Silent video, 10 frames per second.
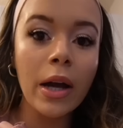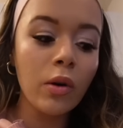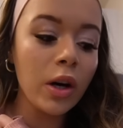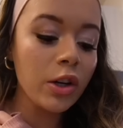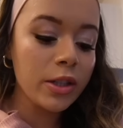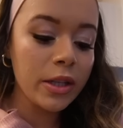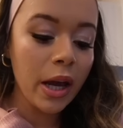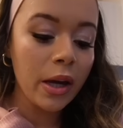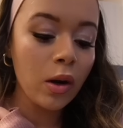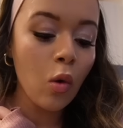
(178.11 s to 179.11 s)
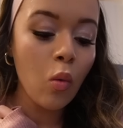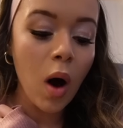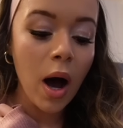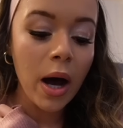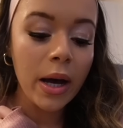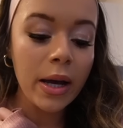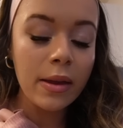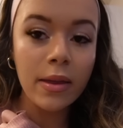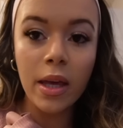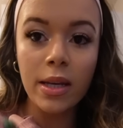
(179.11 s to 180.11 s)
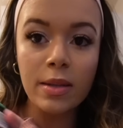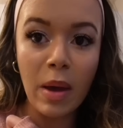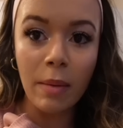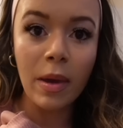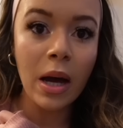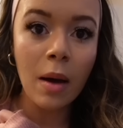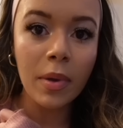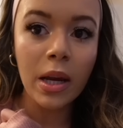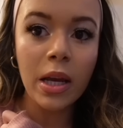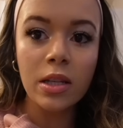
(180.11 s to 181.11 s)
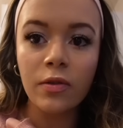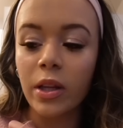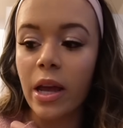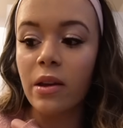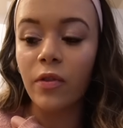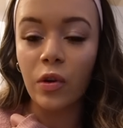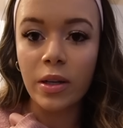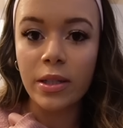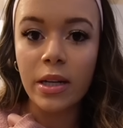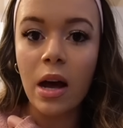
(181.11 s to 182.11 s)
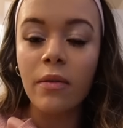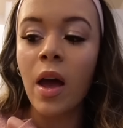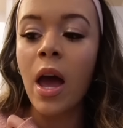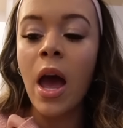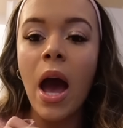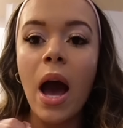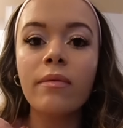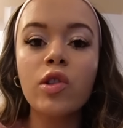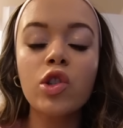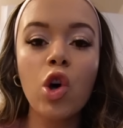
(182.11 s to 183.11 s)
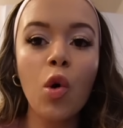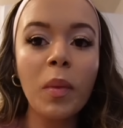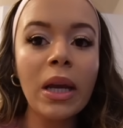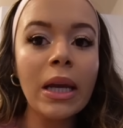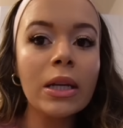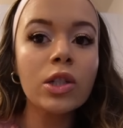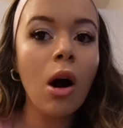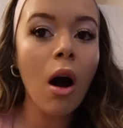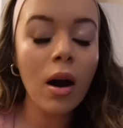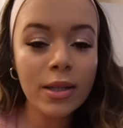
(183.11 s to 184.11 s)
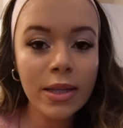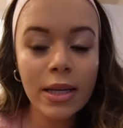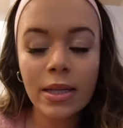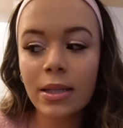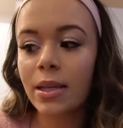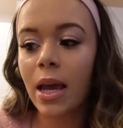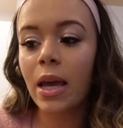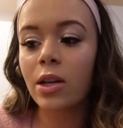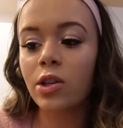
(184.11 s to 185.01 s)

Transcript: I don't understand why these baby companies for like food and stuff have so many toxins and